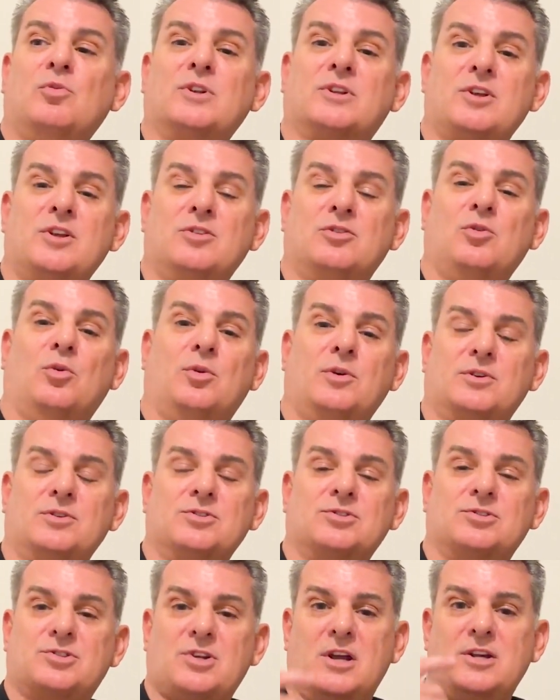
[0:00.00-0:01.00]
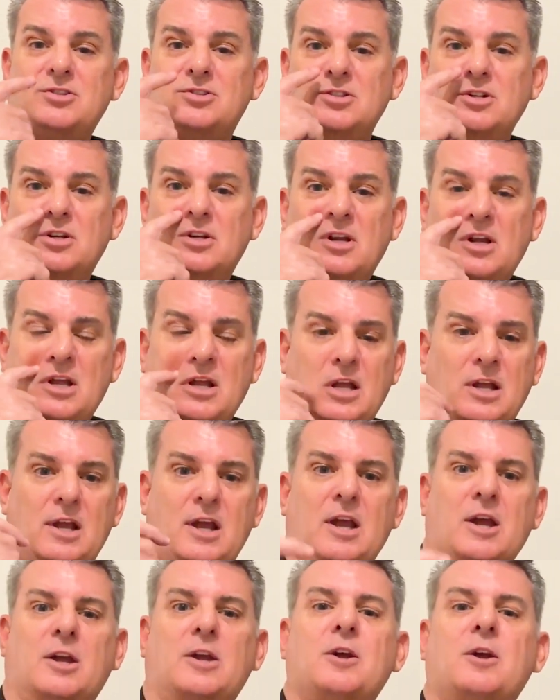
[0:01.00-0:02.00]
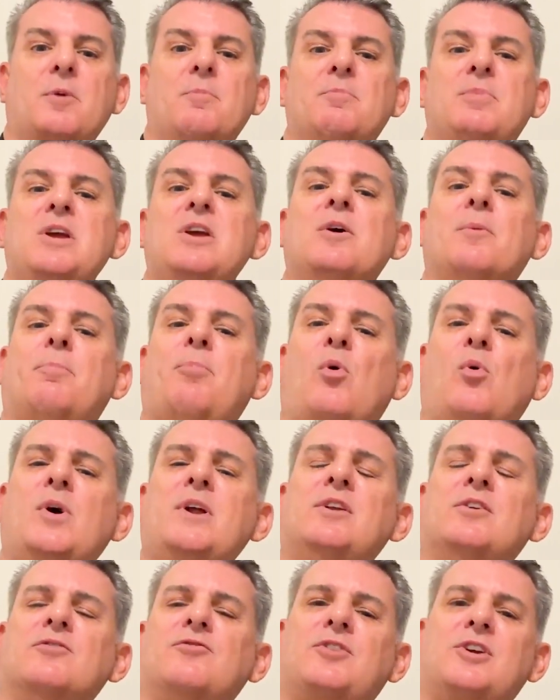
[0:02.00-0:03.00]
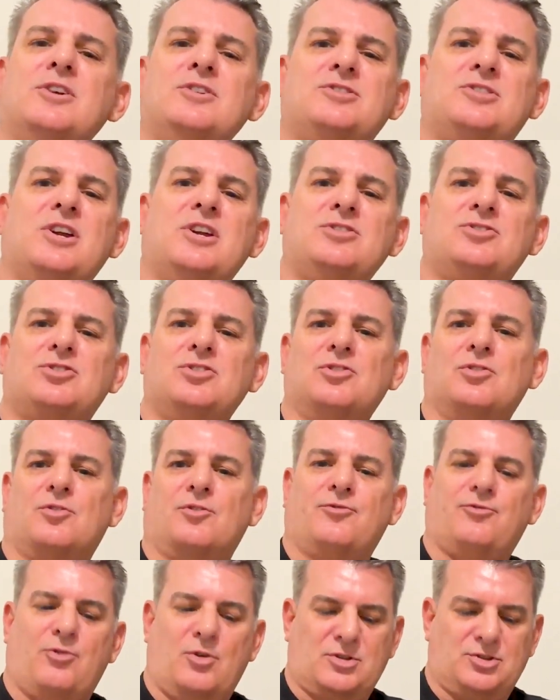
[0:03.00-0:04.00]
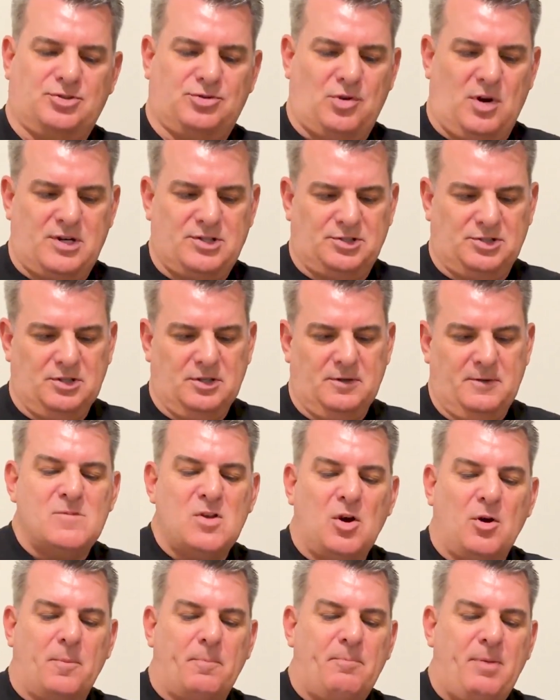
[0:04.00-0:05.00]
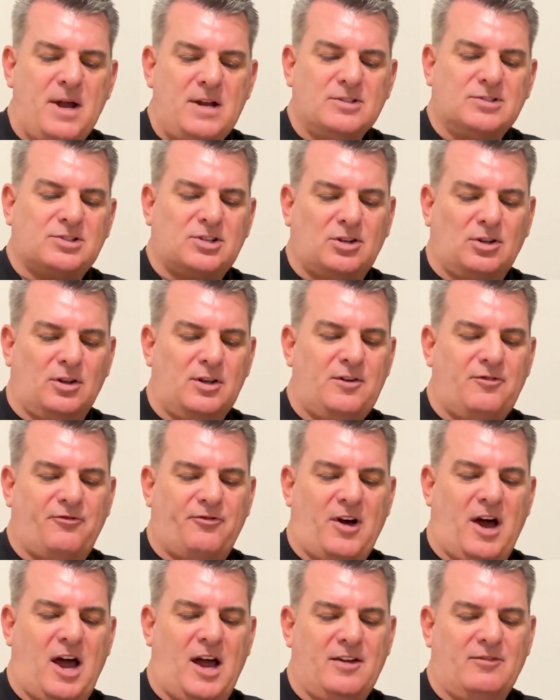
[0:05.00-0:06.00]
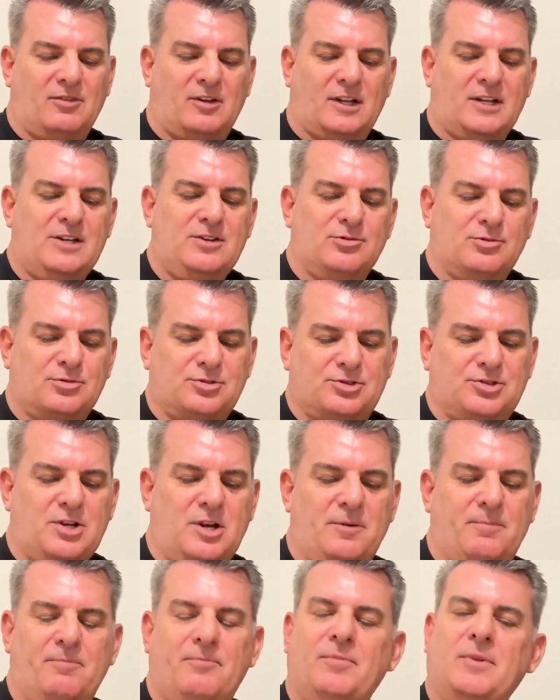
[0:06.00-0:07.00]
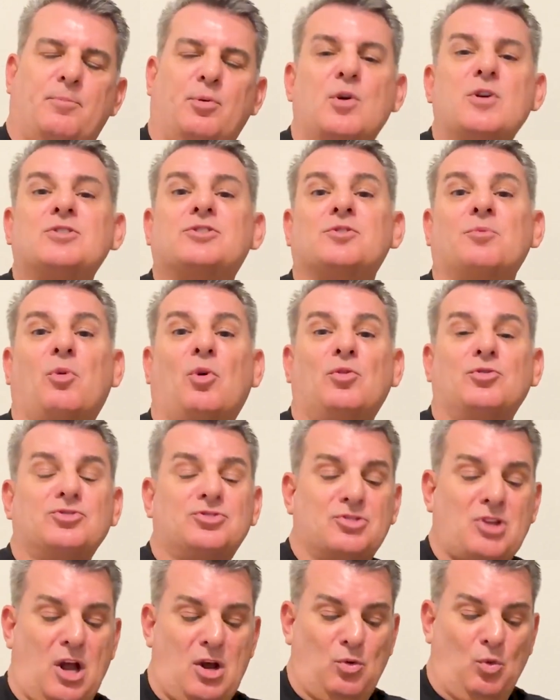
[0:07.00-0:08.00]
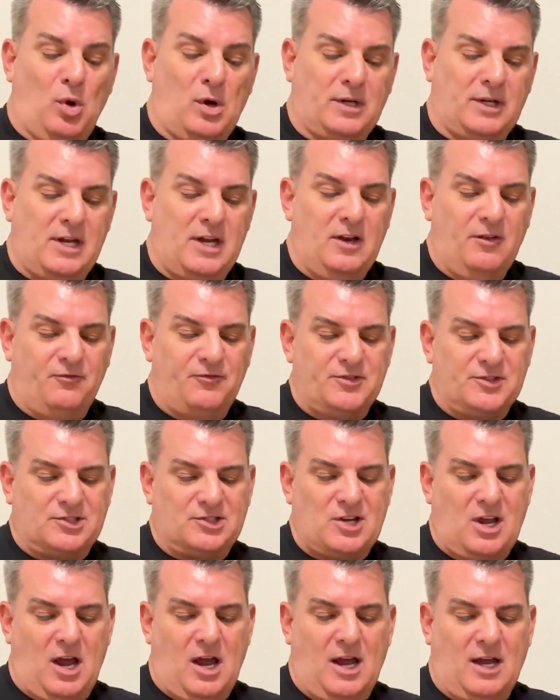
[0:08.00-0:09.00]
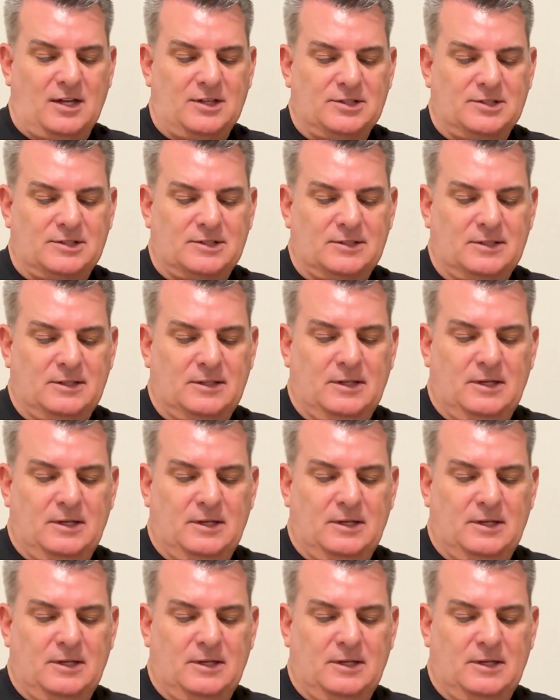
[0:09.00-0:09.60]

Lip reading: within the organization and can be a point of contention or frustration. There are basically 5 leadership principles that I want to emphasize